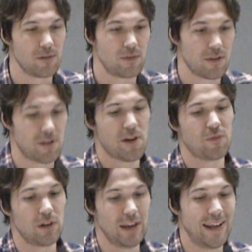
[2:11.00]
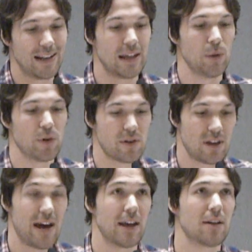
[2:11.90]
mean, the stuff in Italy was
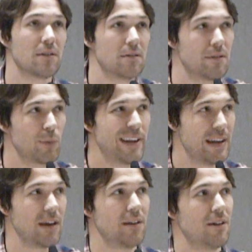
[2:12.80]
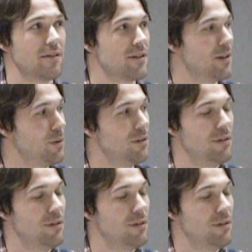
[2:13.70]
like ridiculous.